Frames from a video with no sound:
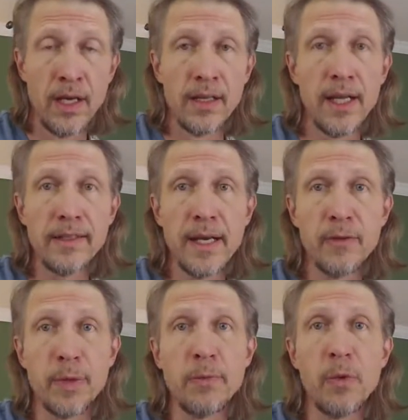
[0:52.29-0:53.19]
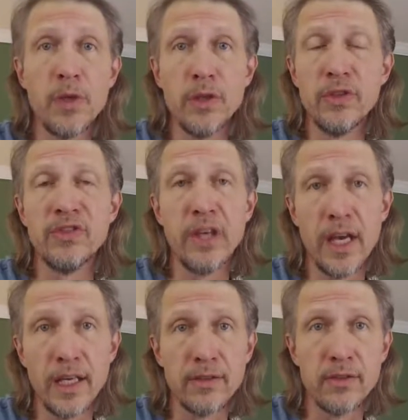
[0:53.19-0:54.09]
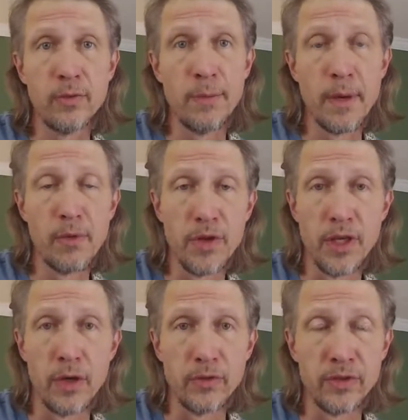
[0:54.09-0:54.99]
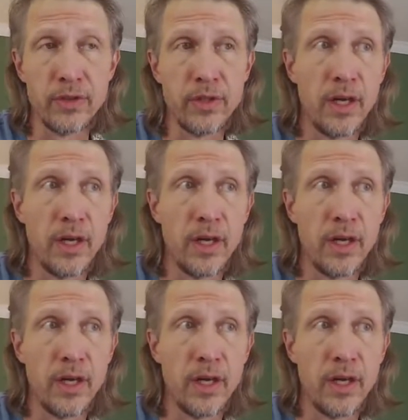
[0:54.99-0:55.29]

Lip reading: A lot of times people will use sayings to remember the notes.